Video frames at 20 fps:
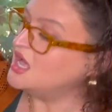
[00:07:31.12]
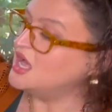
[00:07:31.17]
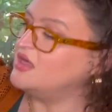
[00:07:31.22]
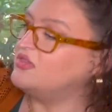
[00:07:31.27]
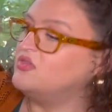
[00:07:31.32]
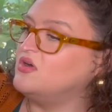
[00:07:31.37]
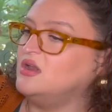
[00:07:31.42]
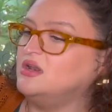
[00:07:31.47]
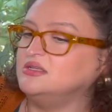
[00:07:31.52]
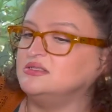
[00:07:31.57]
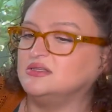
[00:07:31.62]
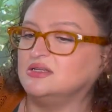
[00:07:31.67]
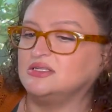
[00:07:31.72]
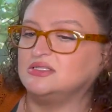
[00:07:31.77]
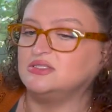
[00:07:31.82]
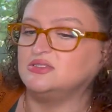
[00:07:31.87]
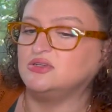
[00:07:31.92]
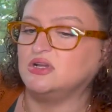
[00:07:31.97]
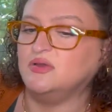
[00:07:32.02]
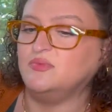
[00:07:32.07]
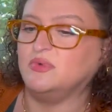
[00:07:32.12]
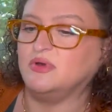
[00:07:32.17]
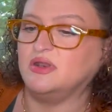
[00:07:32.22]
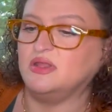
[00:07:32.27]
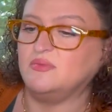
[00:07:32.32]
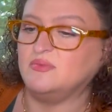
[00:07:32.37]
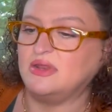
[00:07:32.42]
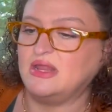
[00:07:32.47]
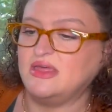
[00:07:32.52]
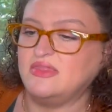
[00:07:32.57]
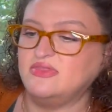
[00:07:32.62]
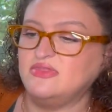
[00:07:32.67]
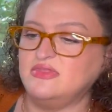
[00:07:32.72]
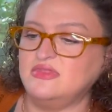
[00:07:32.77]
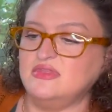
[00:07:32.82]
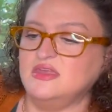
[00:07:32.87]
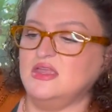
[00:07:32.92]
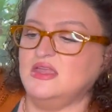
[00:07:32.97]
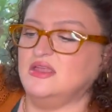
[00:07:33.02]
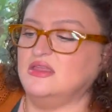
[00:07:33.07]
I thought I saw a stripe on it, but I
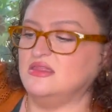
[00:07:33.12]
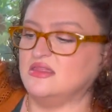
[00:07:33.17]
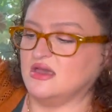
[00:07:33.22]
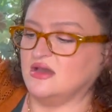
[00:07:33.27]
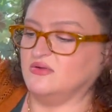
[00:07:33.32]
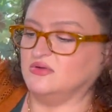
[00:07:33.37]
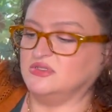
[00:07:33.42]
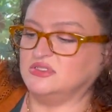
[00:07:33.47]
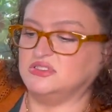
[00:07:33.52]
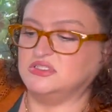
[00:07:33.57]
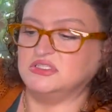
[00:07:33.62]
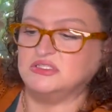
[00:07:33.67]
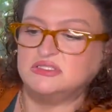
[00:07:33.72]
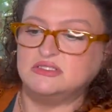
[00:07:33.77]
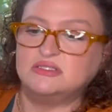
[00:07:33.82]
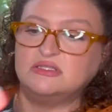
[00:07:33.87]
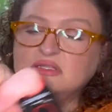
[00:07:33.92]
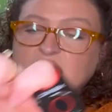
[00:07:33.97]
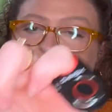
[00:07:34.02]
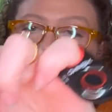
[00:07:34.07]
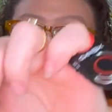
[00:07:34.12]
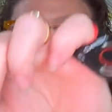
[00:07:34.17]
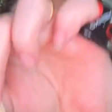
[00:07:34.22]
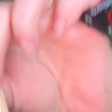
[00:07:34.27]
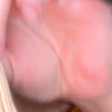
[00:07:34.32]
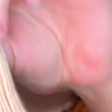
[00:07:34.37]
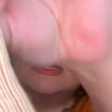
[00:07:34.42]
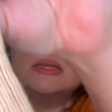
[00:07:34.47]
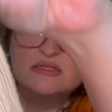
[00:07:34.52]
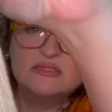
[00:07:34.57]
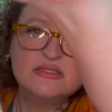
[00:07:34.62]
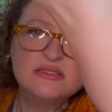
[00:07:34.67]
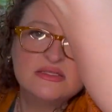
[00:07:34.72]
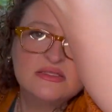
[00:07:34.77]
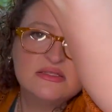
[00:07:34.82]
think that was just this,